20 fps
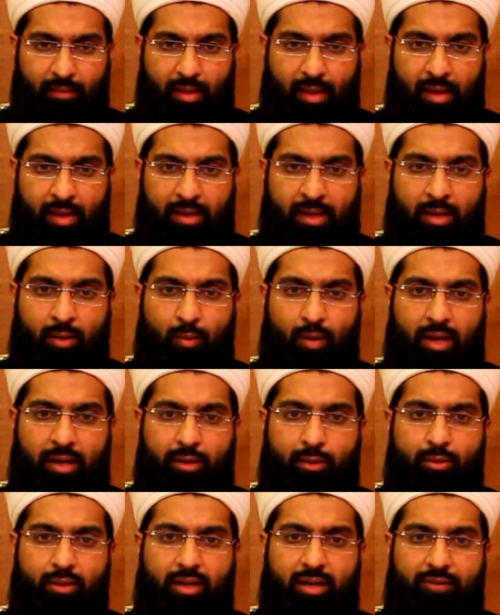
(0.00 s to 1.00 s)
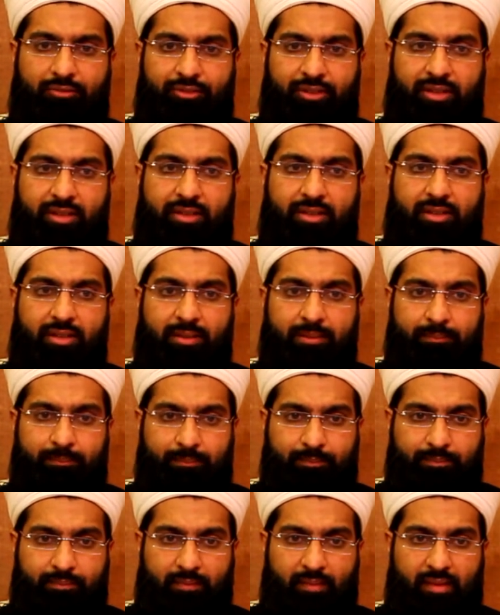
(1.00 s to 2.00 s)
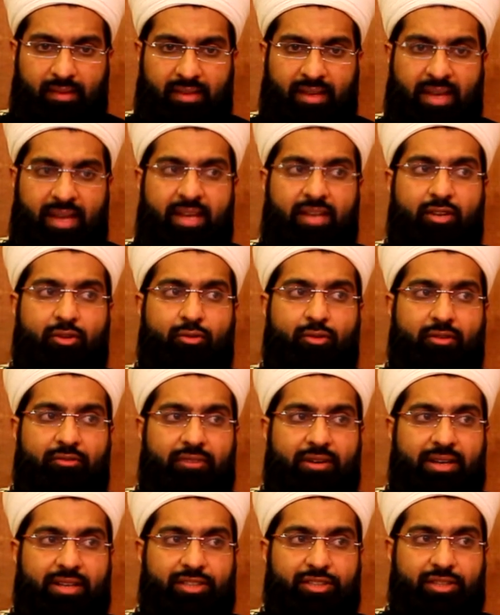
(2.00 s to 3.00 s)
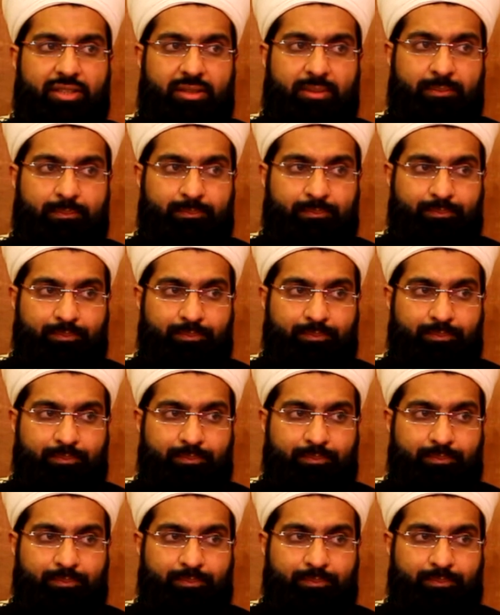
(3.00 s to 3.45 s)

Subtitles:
And al-wahyu al-khafi, the hidden revelation,